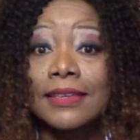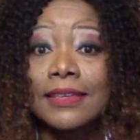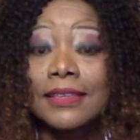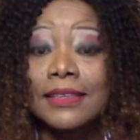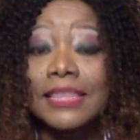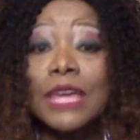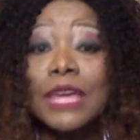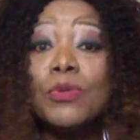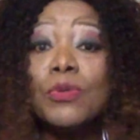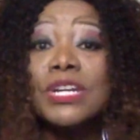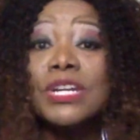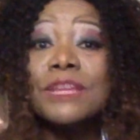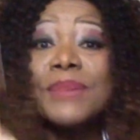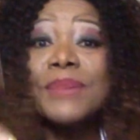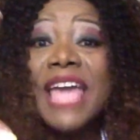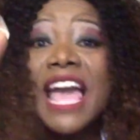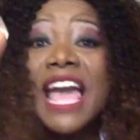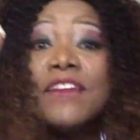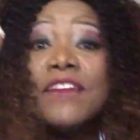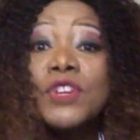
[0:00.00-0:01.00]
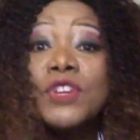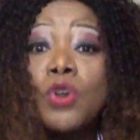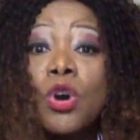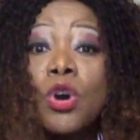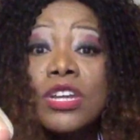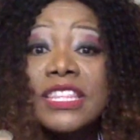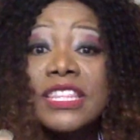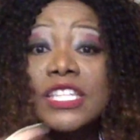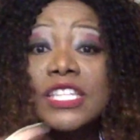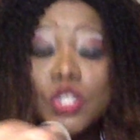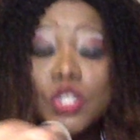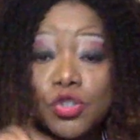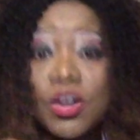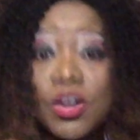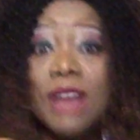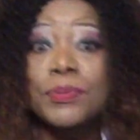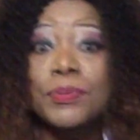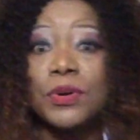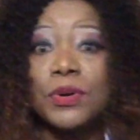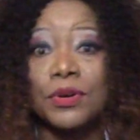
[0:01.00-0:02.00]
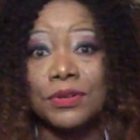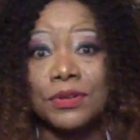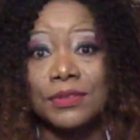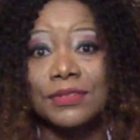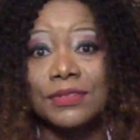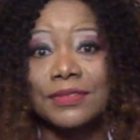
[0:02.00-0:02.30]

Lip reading: they wouldn't be having all this trouble.